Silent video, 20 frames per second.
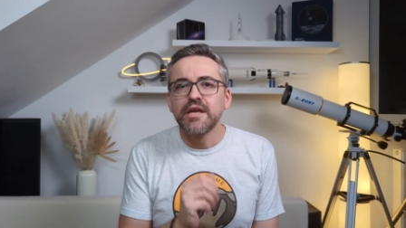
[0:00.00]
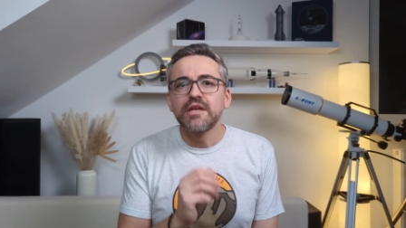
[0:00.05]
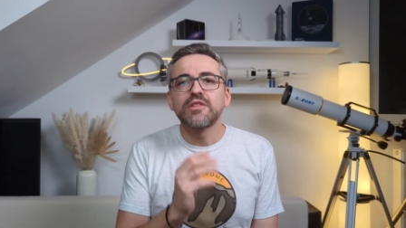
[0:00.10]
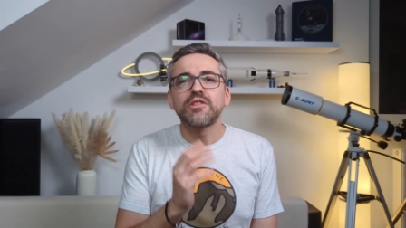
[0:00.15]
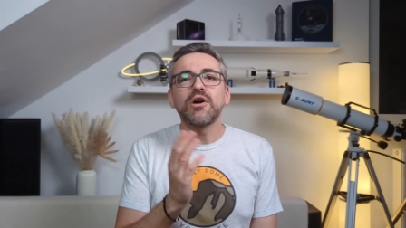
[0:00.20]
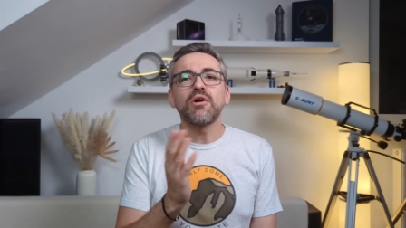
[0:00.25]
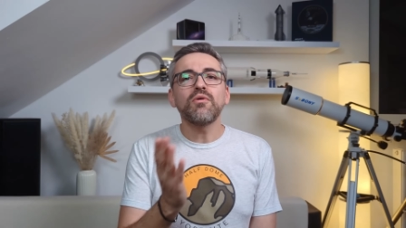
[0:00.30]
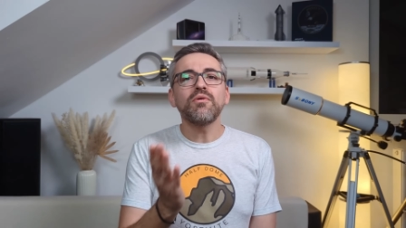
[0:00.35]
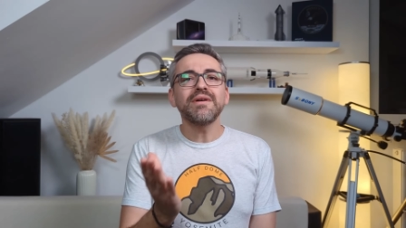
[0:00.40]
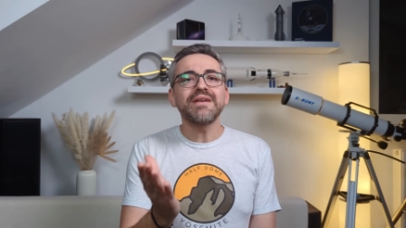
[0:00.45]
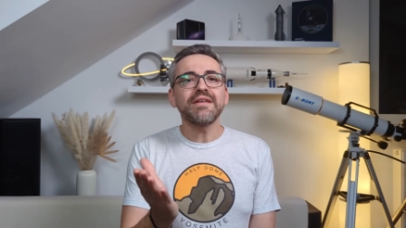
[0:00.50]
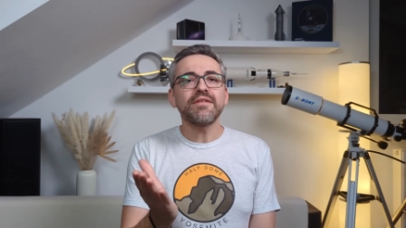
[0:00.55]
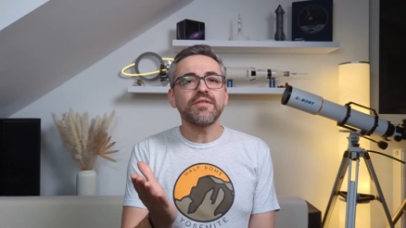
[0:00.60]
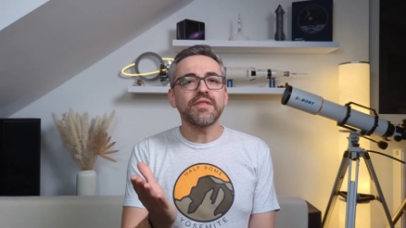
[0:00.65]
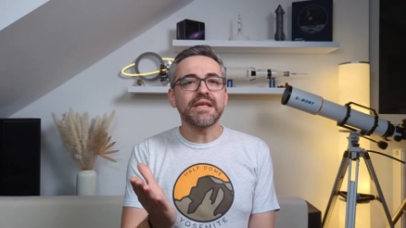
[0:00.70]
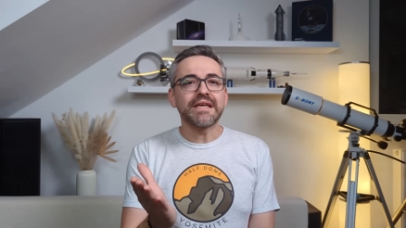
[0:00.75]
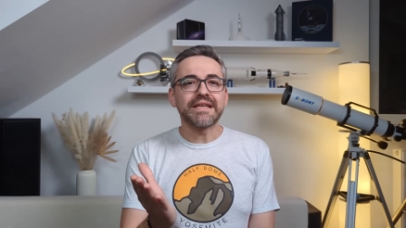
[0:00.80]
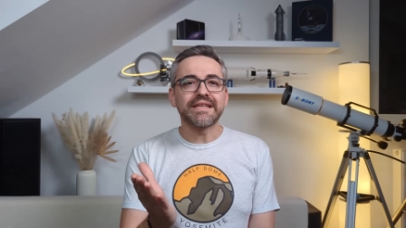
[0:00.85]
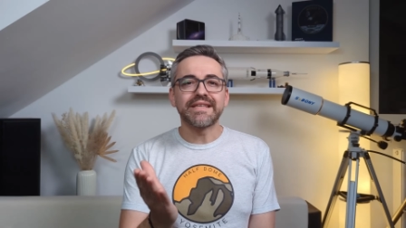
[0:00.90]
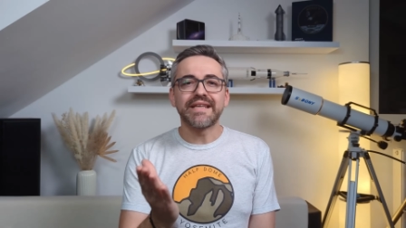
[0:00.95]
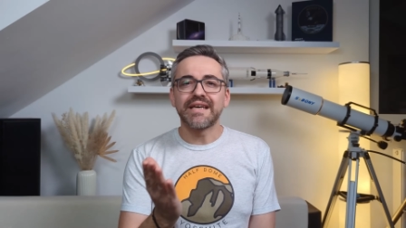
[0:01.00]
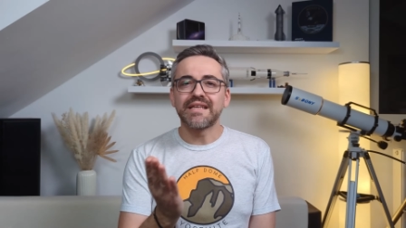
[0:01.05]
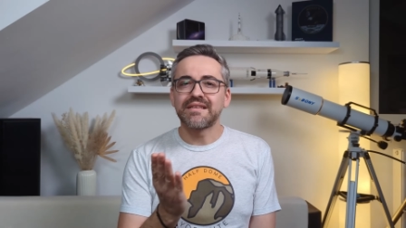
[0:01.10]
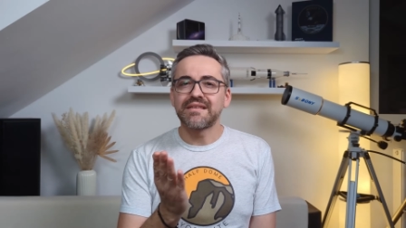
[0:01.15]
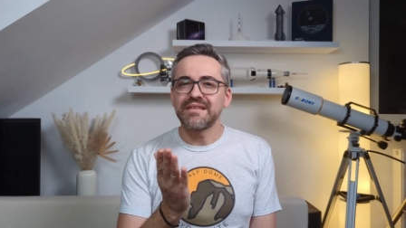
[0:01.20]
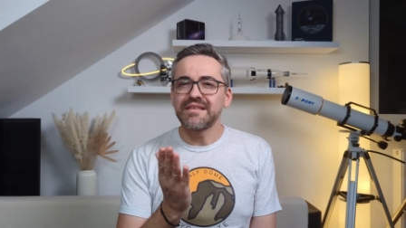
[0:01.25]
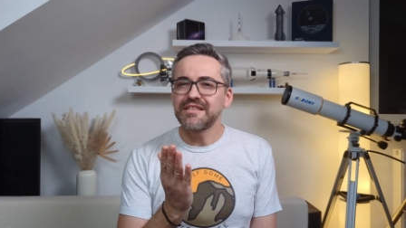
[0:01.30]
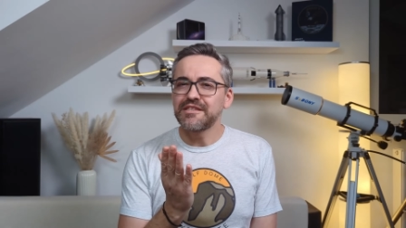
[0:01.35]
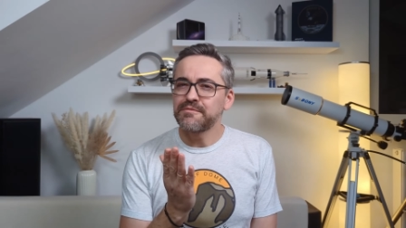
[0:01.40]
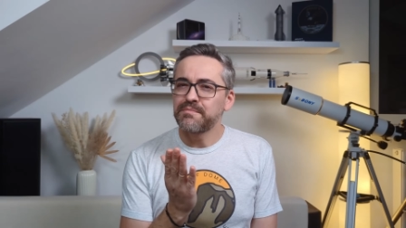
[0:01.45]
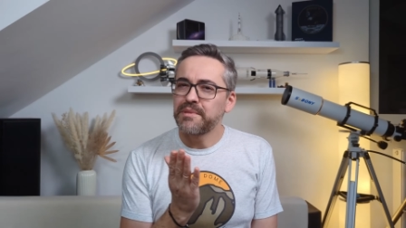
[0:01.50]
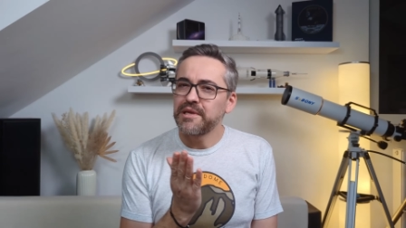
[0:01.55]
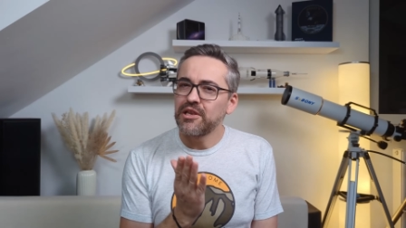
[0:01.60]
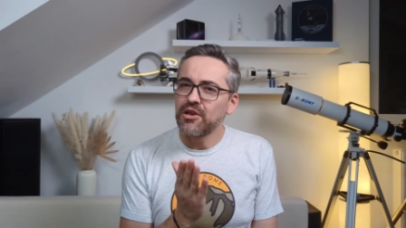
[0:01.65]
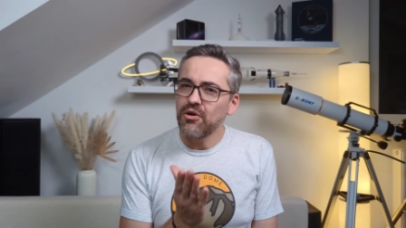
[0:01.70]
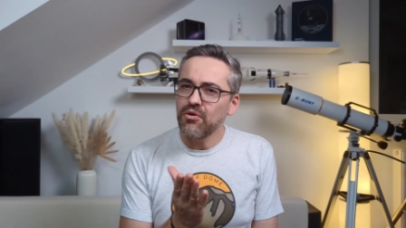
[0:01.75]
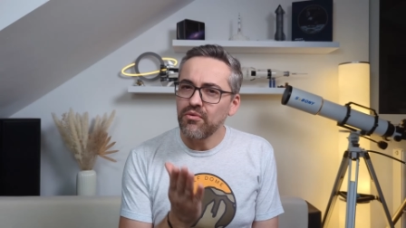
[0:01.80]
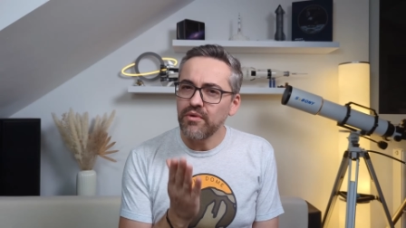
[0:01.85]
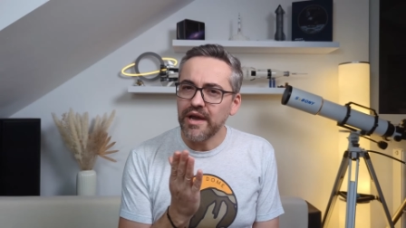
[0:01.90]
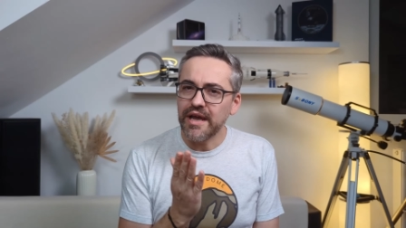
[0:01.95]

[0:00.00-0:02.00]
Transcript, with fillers: The only thing that is below